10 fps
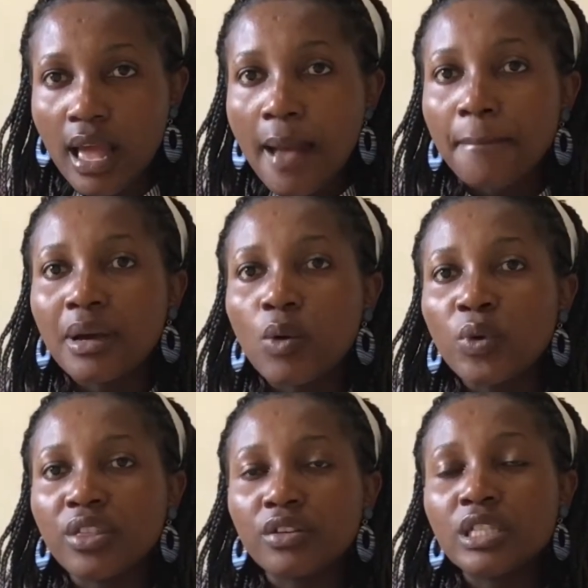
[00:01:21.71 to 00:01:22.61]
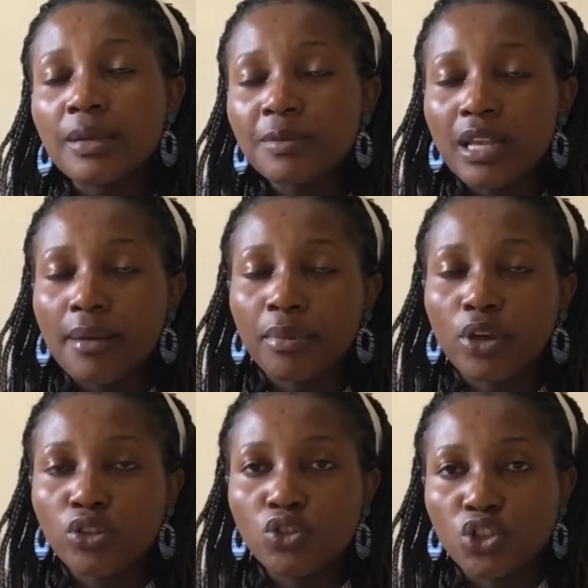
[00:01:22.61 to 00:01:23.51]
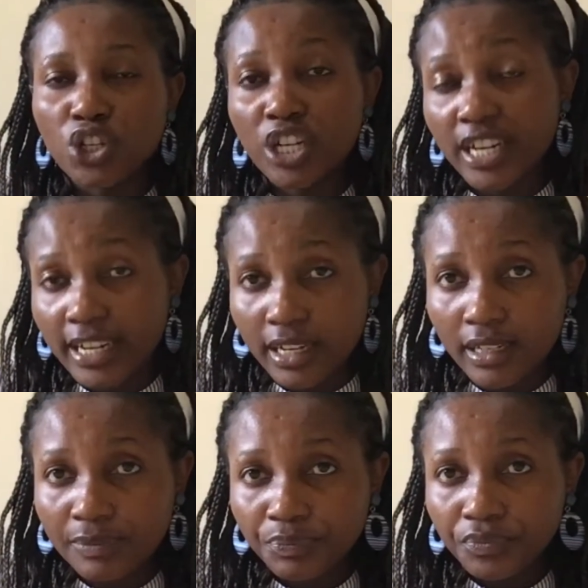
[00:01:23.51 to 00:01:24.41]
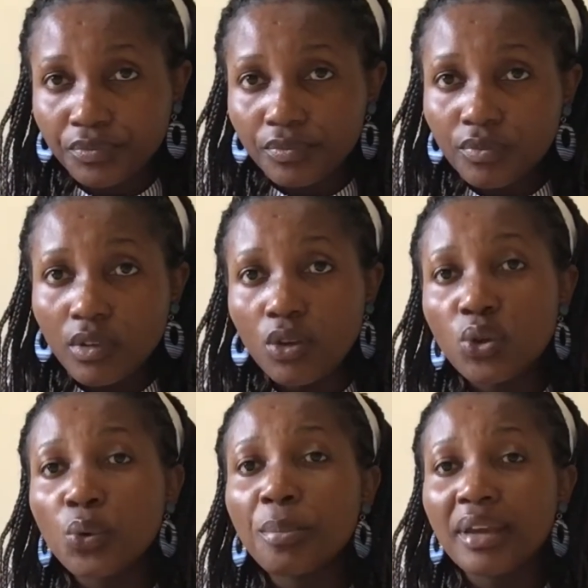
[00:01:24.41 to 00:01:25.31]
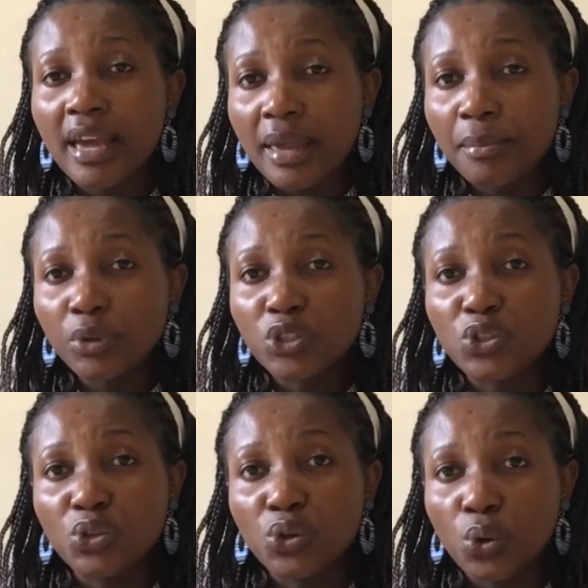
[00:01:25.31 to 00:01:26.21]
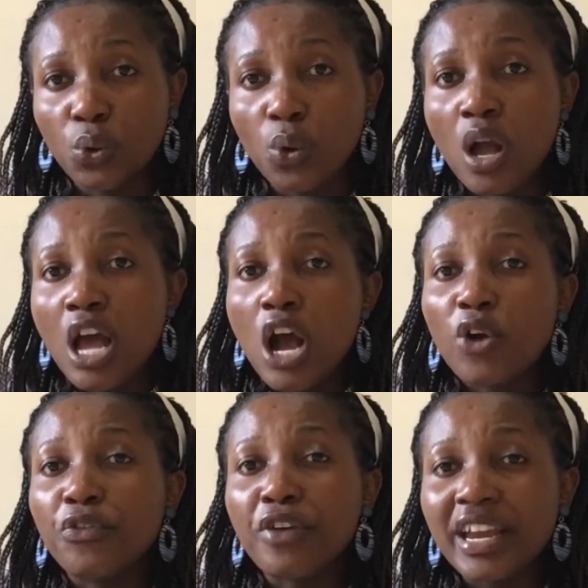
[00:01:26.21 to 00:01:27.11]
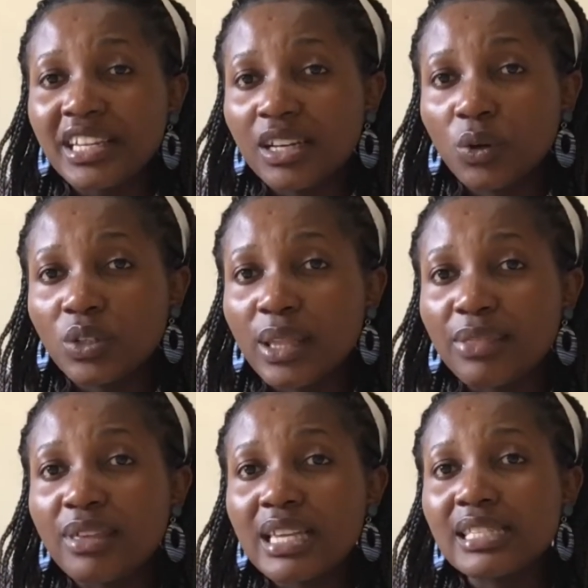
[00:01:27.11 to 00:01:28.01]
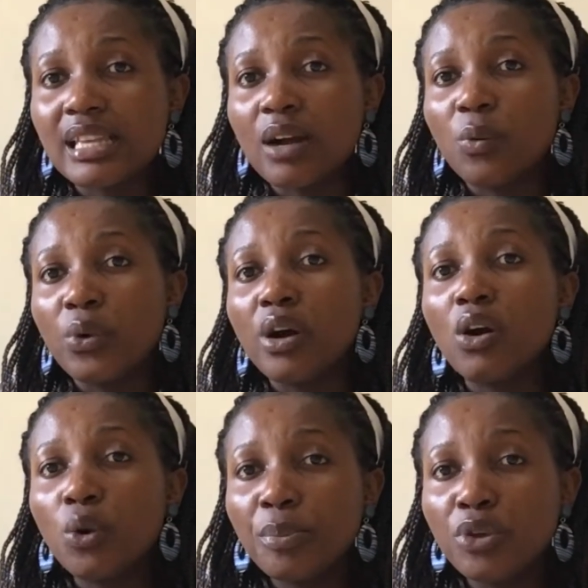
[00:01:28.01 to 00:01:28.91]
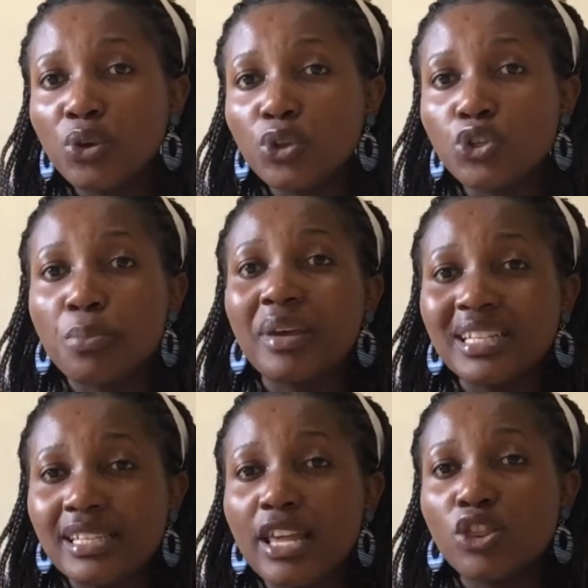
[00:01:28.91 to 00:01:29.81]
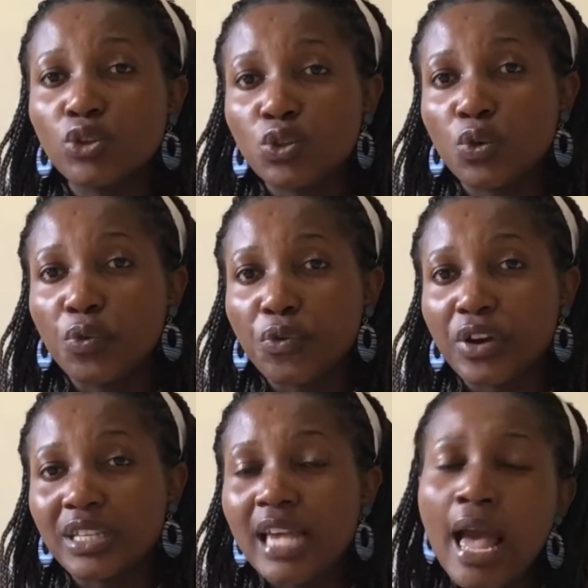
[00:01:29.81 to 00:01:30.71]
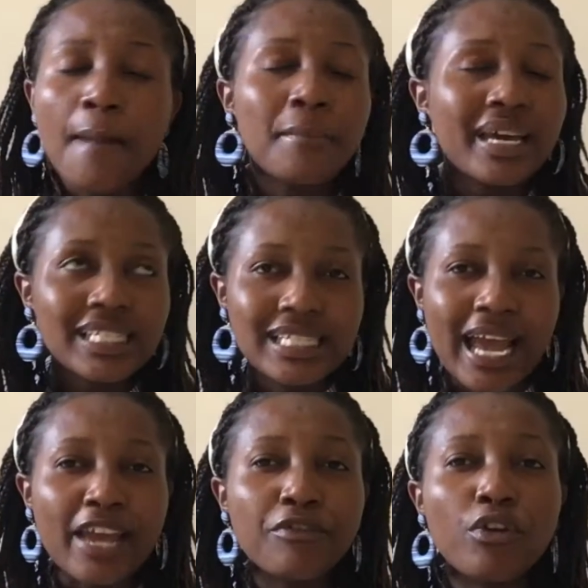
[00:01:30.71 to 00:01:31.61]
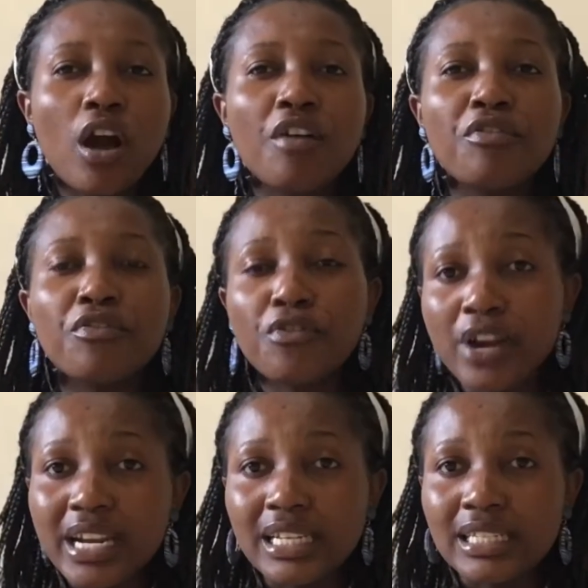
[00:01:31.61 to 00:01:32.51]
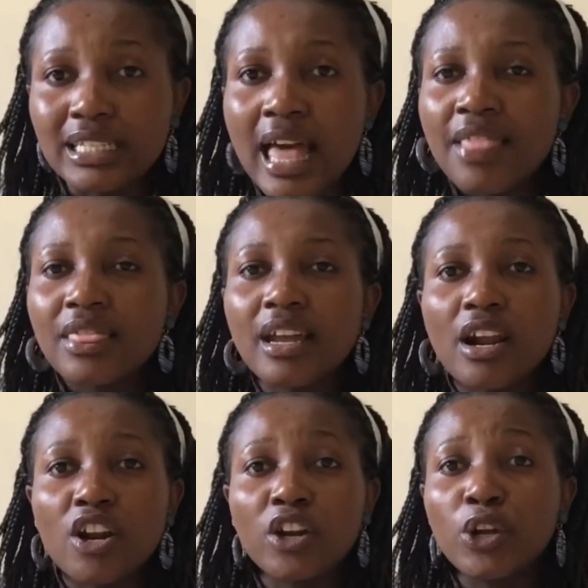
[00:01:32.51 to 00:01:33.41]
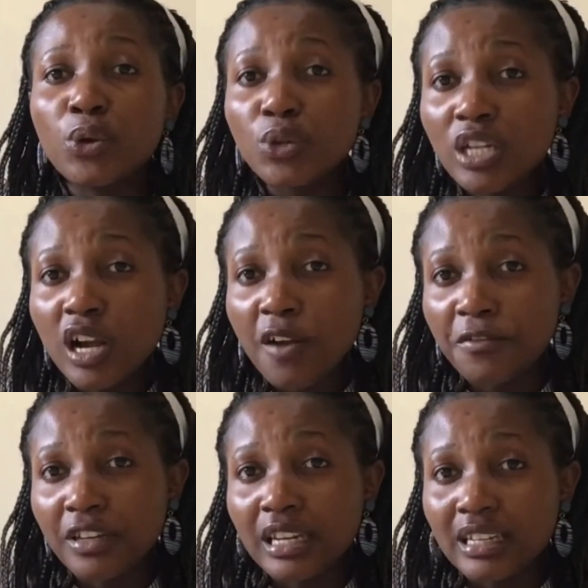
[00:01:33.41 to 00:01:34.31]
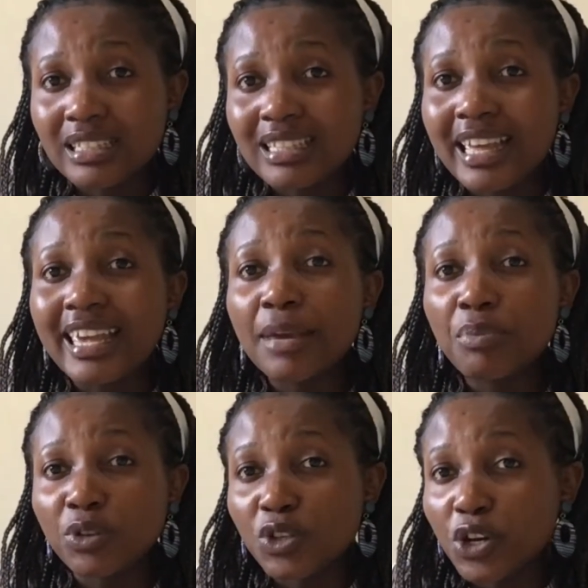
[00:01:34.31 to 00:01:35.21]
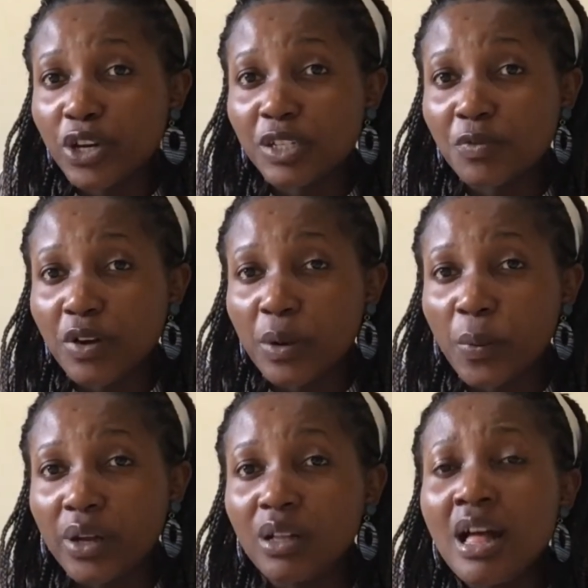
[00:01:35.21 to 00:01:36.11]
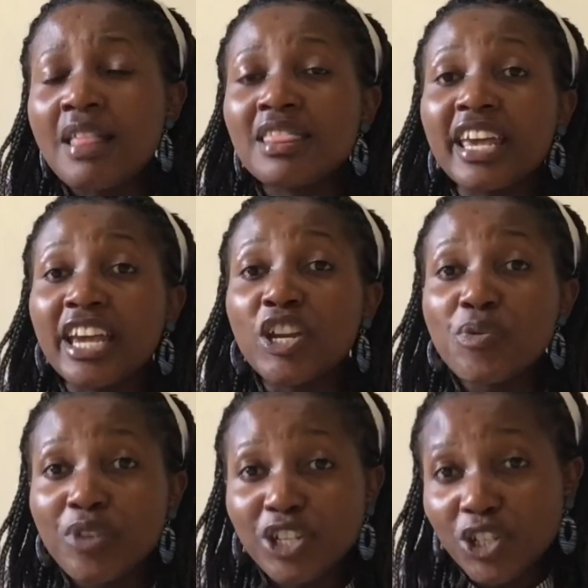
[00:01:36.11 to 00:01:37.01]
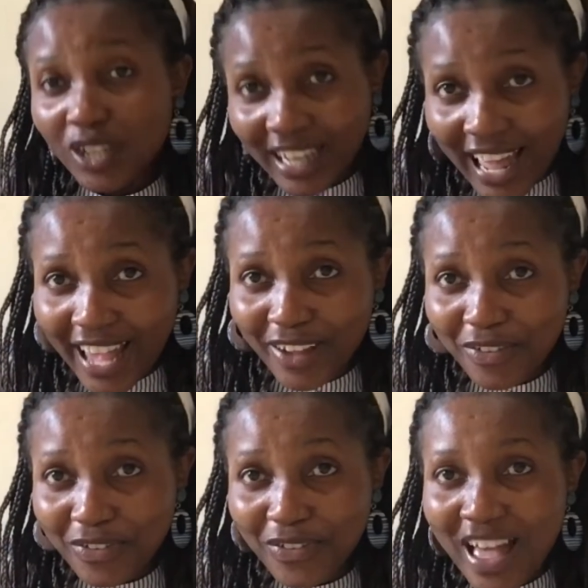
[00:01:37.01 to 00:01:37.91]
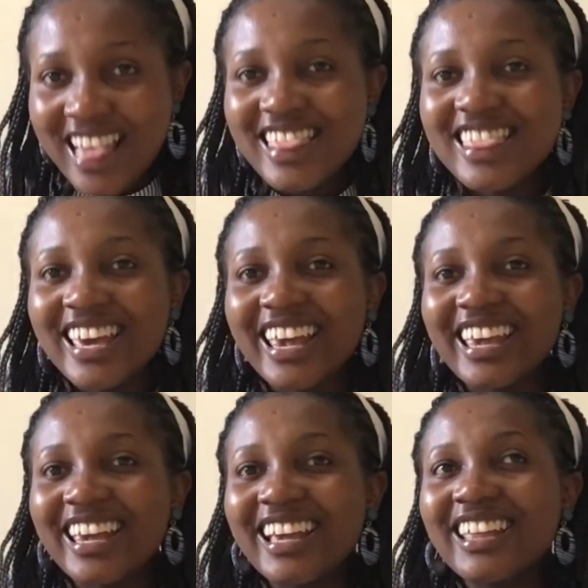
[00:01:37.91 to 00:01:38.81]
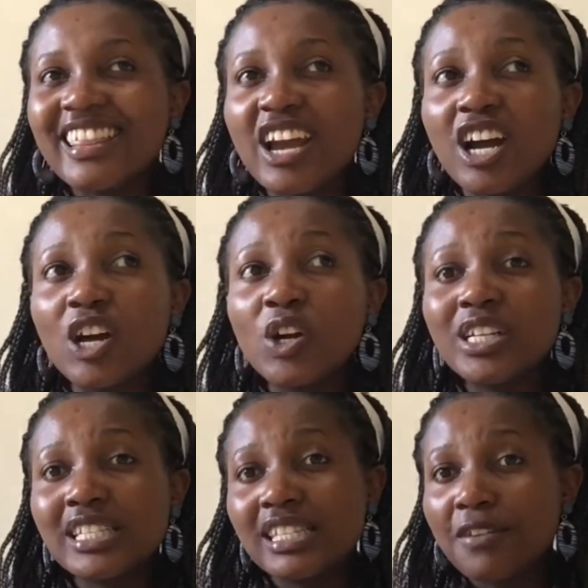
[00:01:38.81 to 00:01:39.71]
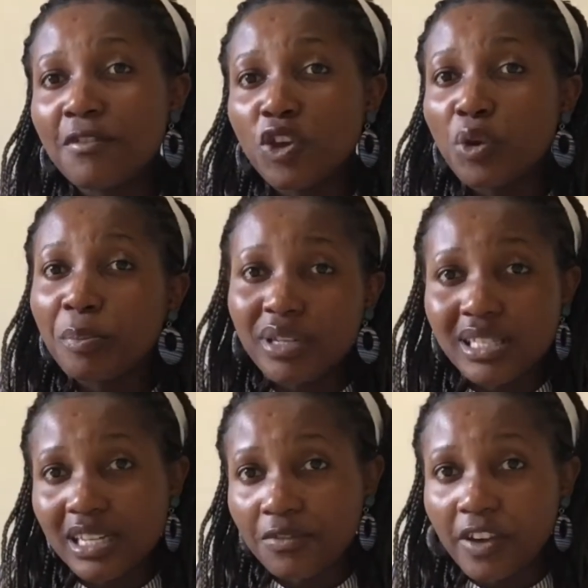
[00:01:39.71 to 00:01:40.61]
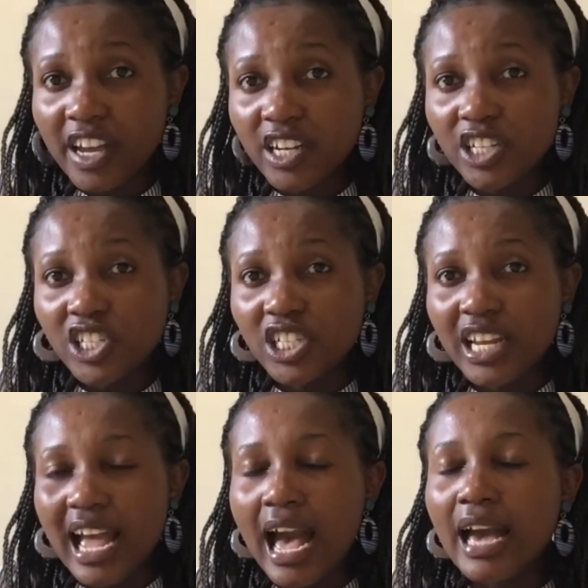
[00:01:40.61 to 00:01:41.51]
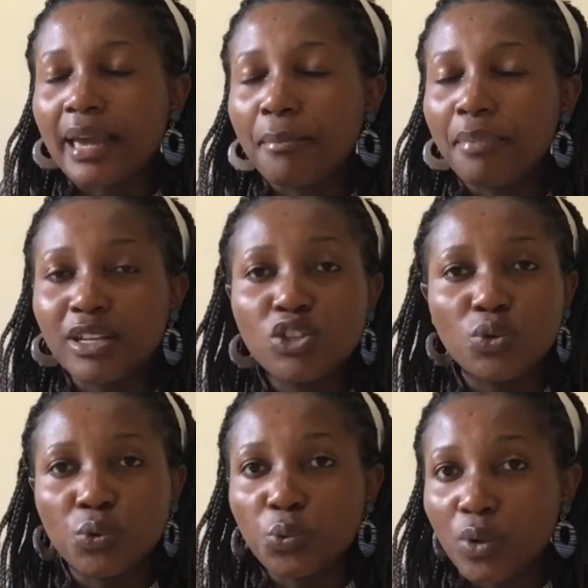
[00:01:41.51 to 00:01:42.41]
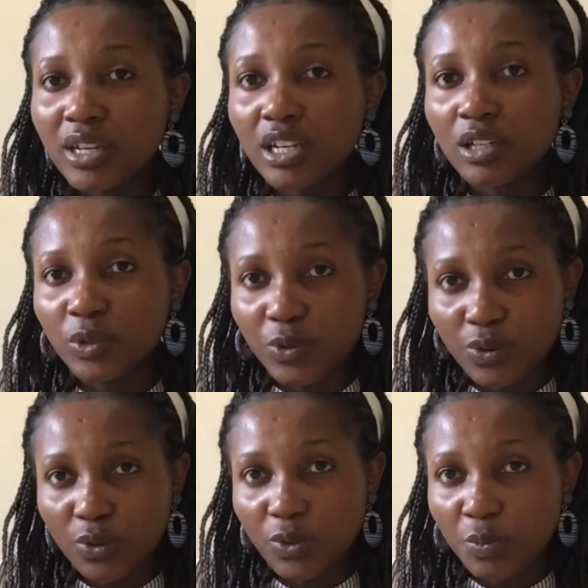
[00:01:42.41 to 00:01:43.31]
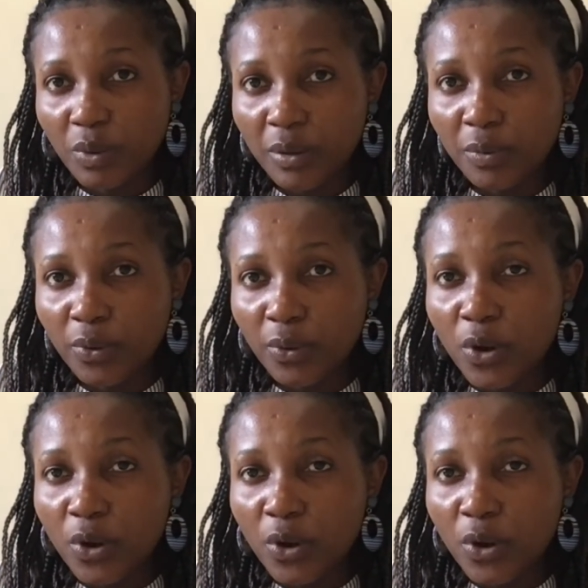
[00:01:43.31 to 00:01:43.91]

But with the tips that I'm going to share, you'll be able to know or find out the things that will help you to maintain those good friends. My dear, if you have friends that are good confidence, they keep your secrets very well, they enrich your life, they are always giving you positive energy, I bet you would want to lose those people.